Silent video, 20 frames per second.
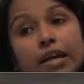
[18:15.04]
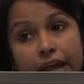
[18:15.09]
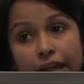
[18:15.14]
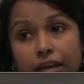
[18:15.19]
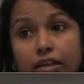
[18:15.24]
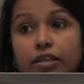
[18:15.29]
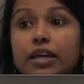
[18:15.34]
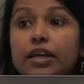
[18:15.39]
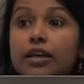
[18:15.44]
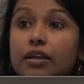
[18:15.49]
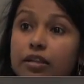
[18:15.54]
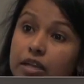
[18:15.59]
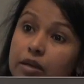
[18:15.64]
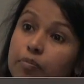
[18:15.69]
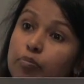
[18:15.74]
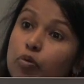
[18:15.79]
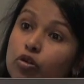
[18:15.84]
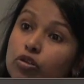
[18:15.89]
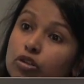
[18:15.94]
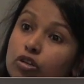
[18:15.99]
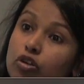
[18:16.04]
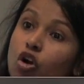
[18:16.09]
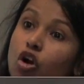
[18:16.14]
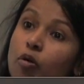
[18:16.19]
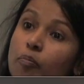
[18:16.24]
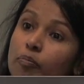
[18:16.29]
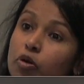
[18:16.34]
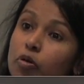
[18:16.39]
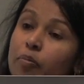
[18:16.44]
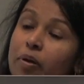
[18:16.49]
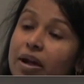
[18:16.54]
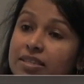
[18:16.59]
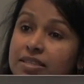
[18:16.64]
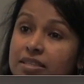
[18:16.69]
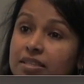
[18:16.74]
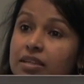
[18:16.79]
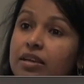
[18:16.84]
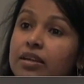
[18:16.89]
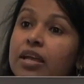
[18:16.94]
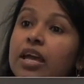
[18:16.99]
and they both compromise
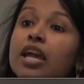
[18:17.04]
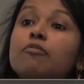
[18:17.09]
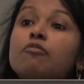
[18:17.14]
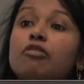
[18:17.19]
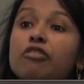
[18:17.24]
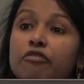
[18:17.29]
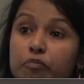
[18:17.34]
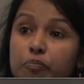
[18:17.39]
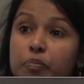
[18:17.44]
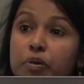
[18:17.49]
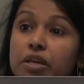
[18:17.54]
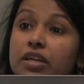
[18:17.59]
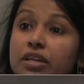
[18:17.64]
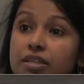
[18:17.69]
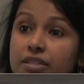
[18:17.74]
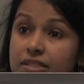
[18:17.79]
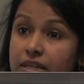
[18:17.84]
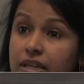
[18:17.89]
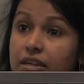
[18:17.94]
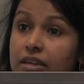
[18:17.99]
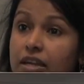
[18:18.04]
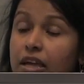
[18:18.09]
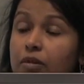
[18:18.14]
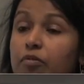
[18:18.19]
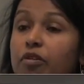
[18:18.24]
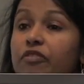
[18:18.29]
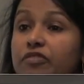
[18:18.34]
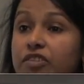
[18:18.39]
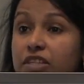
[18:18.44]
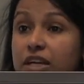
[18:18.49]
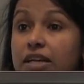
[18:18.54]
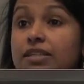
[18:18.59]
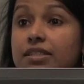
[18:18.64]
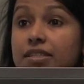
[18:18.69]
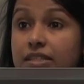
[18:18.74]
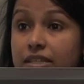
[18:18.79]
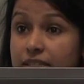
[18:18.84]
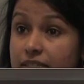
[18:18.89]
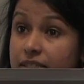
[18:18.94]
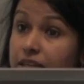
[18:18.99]
in the name of peace and name of
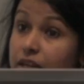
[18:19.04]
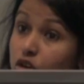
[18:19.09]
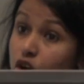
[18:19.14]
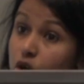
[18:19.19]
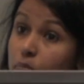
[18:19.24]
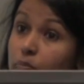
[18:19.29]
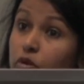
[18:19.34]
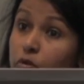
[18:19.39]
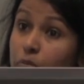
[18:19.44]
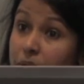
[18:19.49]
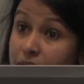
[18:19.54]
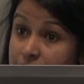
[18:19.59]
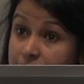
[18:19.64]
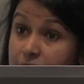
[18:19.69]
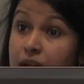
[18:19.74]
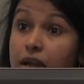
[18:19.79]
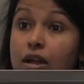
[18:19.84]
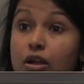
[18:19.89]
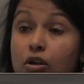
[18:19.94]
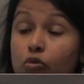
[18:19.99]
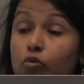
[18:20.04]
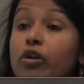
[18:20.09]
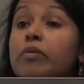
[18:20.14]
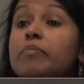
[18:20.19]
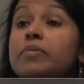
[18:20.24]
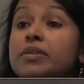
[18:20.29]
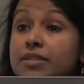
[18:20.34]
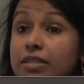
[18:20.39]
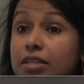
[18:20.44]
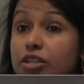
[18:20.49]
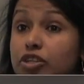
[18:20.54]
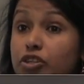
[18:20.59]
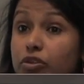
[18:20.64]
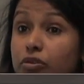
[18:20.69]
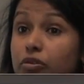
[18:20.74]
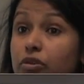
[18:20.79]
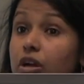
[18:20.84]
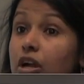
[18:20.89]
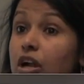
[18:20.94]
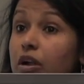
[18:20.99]
justice. They compromise women's
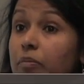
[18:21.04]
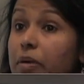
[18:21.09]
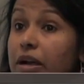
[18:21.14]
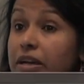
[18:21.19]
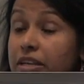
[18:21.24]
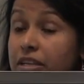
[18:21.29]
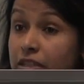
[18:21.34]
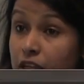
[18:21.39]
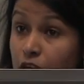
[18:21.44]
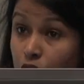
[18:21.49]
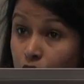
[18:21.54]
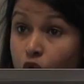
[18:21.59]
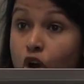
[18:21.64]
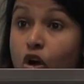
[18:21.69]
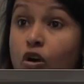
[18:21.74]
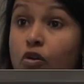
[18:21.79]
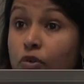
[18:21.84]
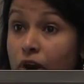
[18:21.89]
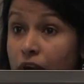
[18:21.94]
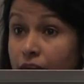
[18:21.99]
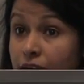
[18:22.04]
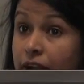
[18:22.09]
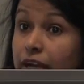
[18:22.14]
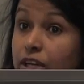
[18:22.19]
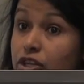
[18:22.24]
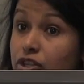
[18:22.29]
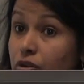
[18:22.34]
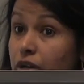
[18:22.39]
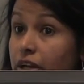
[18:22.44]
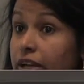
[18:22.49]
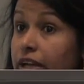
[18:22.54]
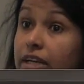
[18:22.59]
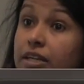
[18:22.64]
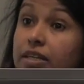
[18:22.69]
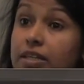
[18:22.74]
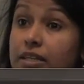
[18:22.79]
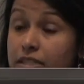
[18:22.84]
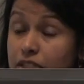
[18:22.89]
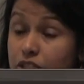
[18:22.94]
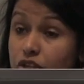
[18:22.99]
issue, but in the long run actually
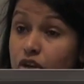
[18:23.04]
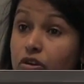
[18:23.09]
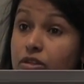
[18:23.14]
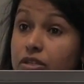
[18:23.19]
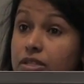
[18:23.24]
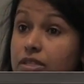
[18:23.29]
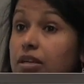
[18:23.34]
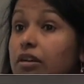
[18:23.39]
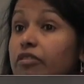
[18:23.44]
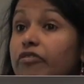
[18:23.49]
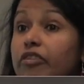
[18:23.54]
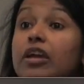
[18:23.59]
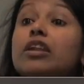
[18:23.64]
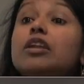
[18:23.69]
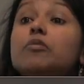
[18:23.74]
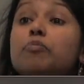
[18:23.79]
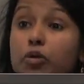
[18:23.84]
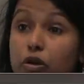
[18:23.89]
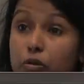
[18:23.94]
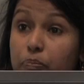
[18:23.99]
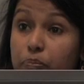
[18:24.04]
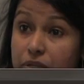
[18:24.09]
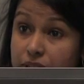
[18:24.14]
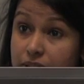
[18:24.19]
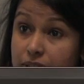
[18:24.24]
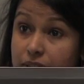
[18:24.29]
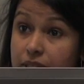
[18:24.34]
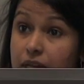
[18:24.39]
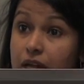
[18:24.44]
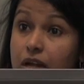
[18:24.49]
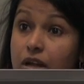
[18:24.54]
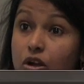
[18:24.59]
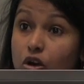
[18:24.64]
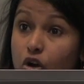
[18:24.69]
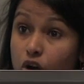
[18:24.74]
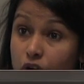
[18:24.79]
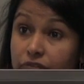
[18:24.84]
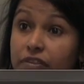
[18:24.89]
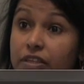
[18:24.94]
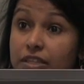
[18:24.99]
it does not serve any purpose
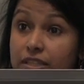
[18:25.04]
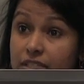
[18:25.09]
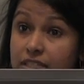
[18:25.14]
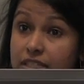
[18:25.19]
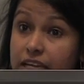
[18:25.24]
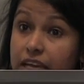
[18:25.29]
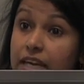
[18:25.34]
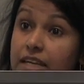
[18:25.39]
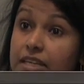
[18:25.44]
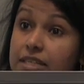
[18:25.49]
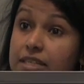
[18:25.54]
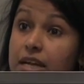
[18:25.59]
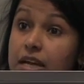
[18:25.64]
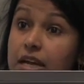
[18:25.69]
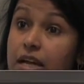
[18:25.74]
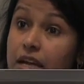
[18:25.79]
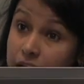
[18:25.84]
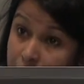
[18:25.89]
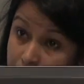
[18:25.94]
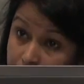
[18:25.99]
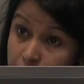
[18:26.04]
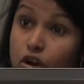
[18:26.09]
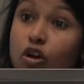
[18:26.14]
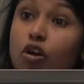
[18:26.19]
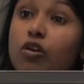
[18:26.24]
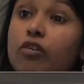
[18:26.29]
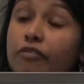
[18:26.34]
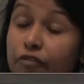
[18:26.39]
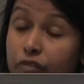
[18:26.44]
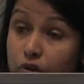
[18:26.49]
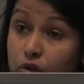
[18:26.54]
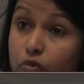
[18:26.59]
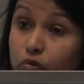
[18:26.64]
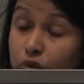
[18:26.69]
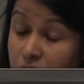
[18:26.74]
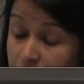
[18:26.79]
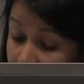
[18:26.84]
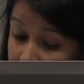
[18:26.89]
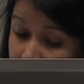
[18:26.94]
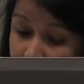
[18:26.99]
of the state and of
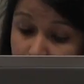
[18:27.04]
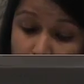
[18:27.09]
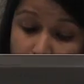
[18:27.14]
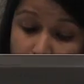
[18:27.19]
women's